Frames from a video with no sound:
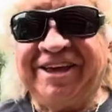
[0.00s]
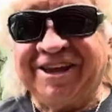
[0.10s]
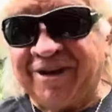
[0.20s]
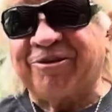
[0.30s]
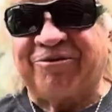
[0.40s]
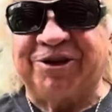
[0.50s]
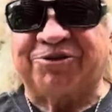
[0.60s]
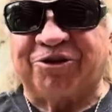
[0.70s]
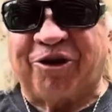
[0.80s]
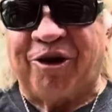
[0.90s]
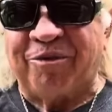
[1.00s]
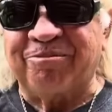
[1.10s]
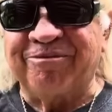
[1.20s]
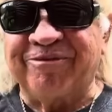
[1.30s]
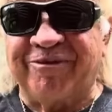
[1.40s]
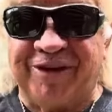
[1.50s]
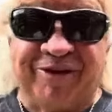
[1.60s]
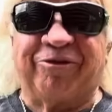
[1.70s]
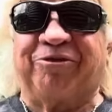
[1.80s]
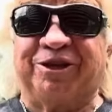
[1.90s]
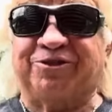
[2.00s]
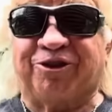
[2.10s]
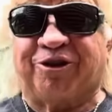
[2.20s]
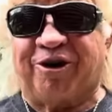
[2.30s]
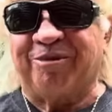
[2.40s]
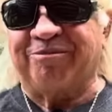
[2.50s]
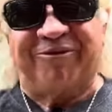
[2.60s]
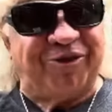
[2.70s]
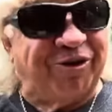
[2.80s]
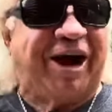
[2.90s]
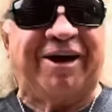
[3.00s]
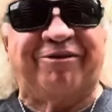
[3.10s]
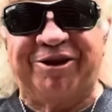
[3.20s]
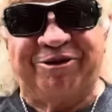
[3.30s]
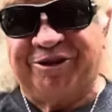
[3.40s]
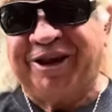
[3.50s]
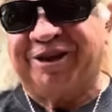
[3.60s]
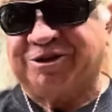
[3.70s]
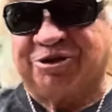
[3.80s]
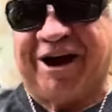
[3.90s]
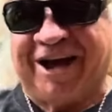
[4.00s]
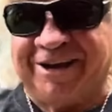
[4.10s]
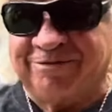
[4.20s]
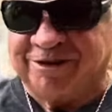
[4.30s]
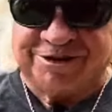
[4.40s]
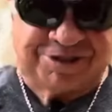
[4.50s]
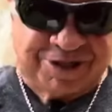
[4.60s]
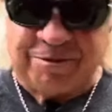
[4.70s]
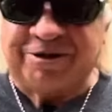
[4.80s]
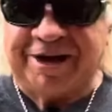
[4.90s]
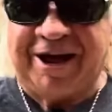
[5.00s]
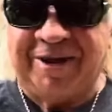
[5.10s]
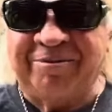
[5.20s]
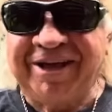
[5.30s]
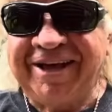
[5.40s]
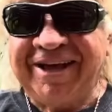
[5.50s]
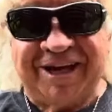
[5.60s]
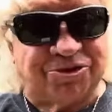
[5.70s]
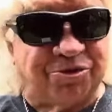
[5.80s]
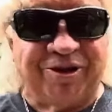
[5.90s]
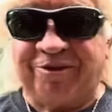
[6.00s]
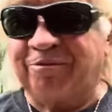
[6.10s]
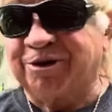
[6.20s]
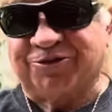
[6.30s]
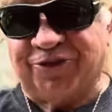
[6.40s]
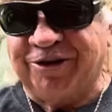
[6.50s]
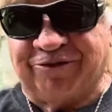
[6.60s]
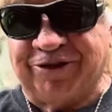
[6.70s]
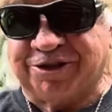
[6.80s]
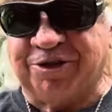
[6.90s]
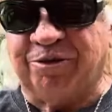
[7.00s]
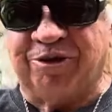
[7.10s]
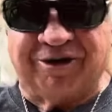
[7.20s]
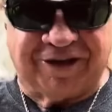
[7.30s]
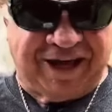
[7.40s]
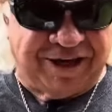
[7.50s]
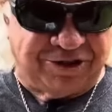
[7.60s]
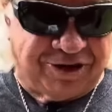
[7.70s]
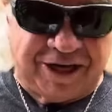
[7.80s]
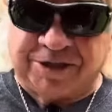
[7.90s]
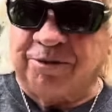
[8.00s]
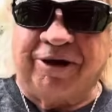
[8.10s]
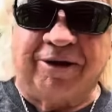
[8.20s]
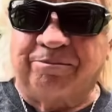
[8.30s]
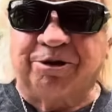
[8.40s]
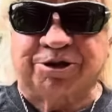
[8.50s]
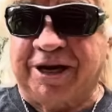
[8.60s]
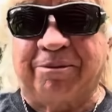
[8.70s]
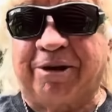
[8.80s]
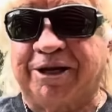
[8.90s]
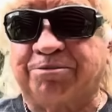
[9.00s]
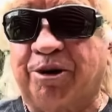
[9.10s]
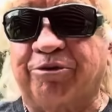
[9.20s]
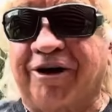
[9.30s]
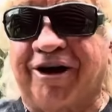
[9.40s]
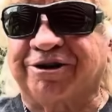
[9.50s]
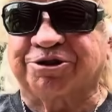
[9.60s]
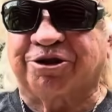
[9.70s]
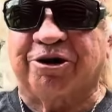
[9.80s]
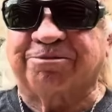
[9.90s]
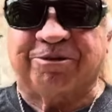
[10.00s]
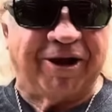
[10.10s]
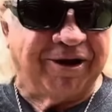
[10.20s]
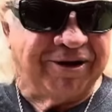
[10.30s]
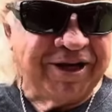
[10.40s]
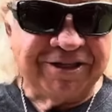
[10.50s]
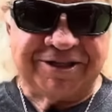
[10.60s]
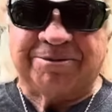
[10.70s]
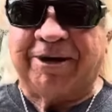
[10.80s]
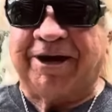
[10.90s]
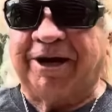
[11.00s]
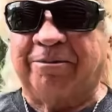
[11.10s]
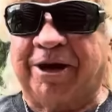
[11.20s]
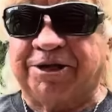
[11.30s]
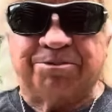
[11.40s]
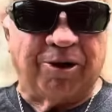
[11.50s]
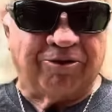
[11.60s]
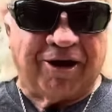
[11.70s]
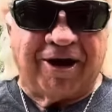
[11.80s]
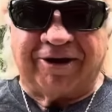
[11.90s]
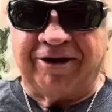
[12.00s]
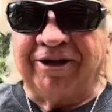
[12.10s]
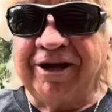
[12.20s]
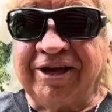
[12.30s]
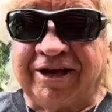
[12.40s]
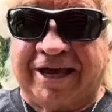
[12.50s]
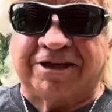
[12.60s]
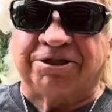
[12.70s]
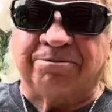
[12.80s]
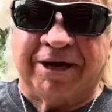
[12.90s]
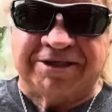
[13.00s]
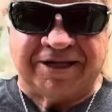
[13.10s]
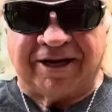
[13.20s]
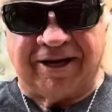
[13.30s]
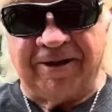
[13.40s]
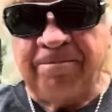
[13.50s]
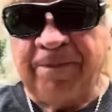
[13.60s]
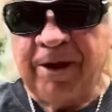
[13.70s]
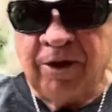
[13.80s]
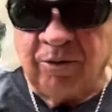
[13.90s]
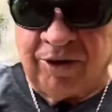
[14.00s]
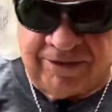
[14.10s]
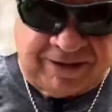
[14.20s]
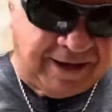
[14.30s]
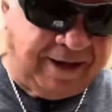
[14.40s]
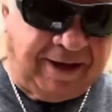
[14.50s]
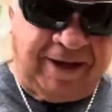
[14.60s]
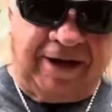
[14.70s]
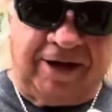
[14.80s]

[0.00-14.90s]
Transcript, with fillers: You love to fish for carp. Have you ever fished for carp? If you haven't, you need to try it, because summertime, it's one of the most fun fish in the world to catch. You catch them around most anybody's boat dock. There's carp around just about anybody's boat dock, and you catch them basically with a, uh, a